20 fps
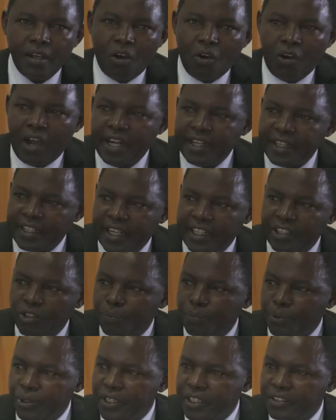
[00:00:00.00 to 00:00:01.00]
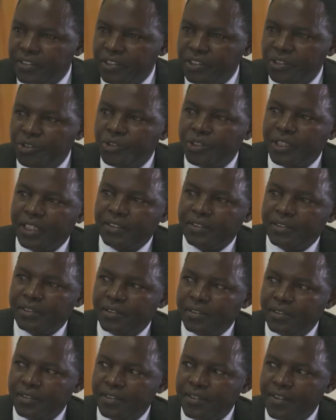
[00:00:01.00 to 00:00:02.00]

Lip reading: organic hydroponics nutrients,